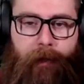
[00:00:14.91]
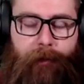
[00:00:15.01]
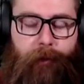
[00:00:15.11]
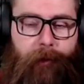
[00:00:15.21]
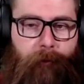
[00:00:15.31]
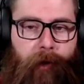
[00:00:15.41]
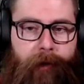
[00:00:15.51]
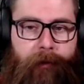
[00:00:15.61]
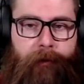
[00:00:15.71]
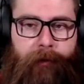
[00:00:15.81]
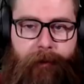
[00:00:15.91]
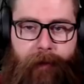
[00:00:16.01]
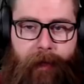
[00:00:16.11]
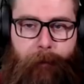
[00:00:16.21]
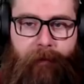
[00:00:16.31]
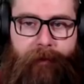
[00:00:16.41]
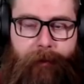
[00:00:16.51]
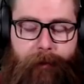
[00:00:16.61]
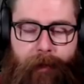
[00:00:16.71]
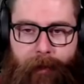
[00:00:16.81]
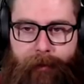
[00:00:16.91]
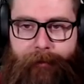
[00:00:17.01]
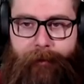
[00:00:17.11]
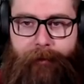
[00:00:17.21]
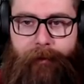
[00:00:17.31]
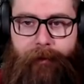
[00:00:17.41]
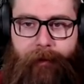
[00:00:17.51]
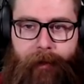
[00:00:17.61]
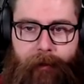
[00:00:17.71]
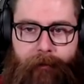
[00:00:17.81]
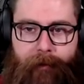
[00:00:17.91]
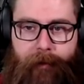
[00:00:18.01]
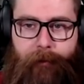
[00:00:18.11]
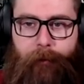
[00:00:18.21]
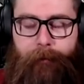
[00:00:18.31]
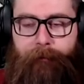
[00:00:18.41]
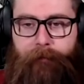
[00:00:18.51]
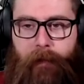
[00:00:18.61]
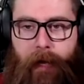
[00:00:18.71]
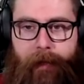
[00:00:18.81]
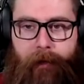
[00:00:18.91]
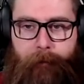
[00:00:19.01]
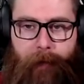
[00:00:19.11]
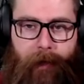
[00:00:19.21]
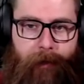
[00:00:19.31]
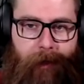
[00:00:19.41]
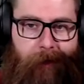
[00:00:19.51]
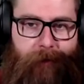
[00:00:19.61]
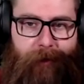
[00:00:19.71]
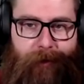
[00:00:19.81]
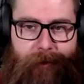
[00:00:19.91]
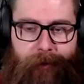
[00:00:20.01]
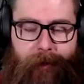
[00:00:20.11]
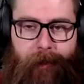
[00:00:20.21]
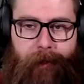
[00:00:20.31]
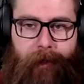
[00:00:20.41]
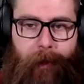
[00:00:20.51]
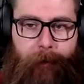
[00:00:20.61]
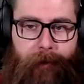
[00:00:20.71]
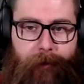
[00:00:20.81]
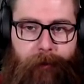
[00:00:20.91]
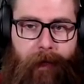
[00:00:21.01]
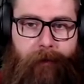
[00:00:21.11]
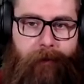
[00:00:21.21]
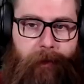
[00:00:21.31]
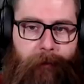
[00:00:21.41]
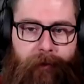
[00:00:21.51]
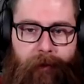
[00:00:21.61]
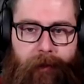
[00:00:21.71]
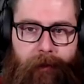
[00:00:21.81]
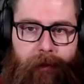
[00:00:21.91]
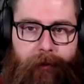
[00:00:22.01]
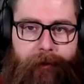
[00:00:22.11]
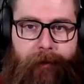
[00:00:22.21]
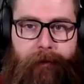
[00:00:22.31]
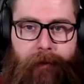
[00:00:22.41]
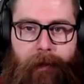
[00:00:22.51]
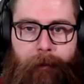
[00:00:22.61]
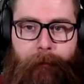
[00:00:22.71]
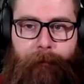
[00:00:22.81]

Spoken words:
You can run your innate provoke as physical evade for this one. I geared mine like a traditional tank, and I put dual cast on him so he can heal Cecil up.